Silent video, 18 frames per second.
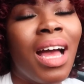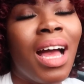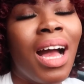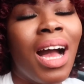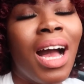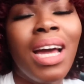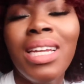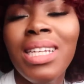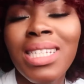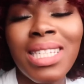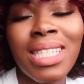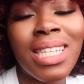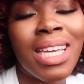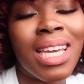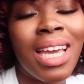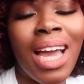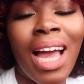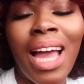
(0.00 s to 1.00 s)

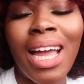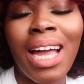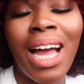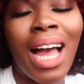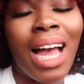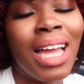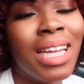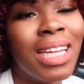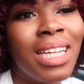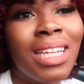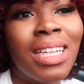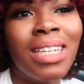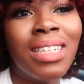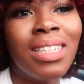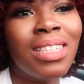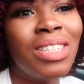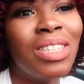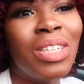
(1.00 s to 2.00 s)
honestly, I got,
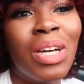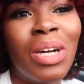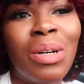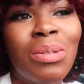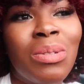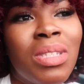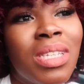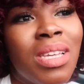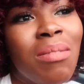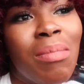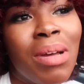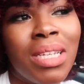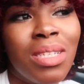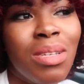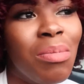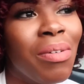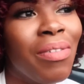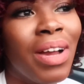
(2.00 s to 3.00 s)
you know, to my
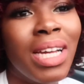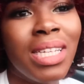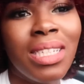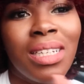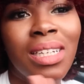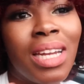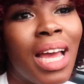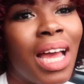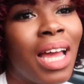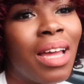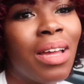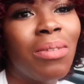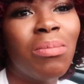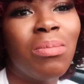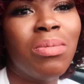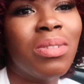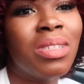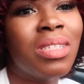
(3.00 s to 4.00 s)
supervisor, and I
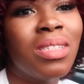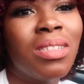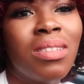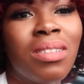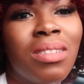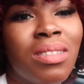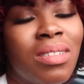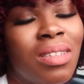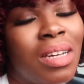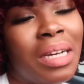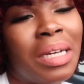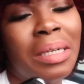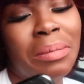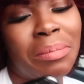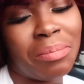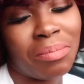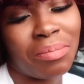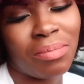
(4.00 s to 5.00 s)
was
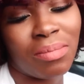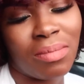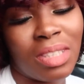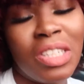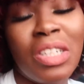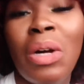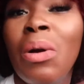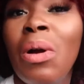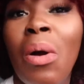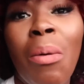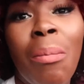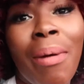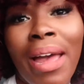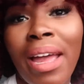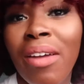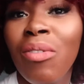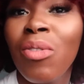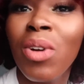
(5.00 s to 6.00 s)
you know, going
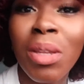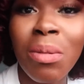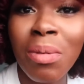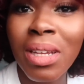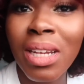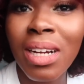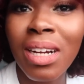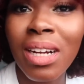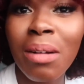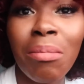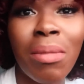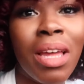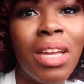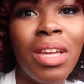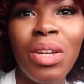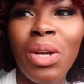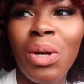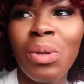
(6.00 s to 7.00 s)
back and forth with her. I'm
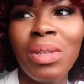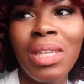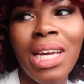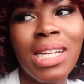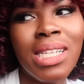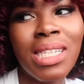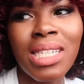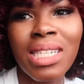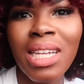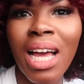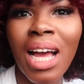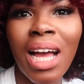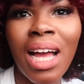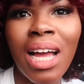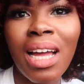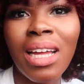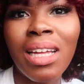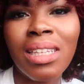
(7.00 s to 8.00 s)
like, you know, that's
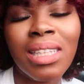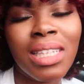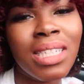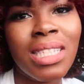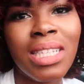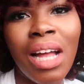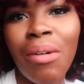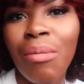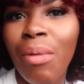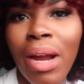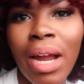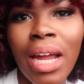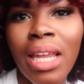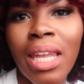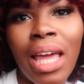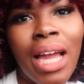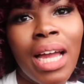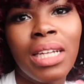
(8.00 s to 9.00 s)
not
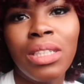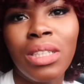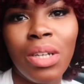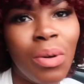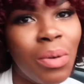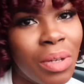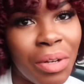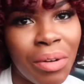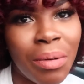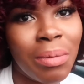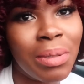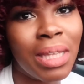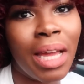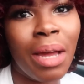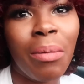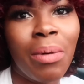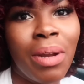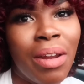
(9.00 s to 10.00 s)
right, like I don't agree with
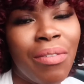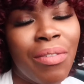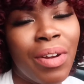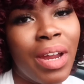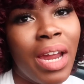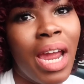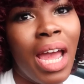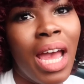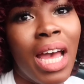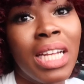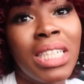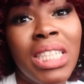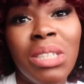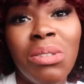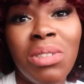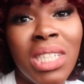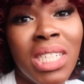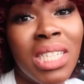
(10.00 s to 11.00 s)
that, whatever. And
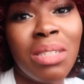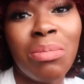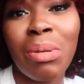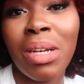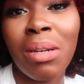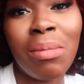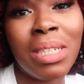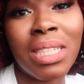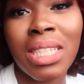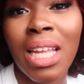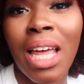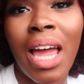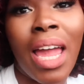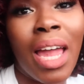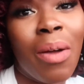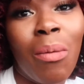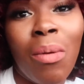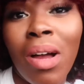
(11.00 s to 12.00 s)
she was just pretty much
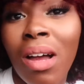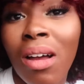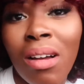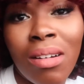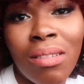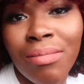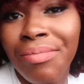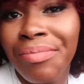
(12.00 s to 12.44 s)
like, well,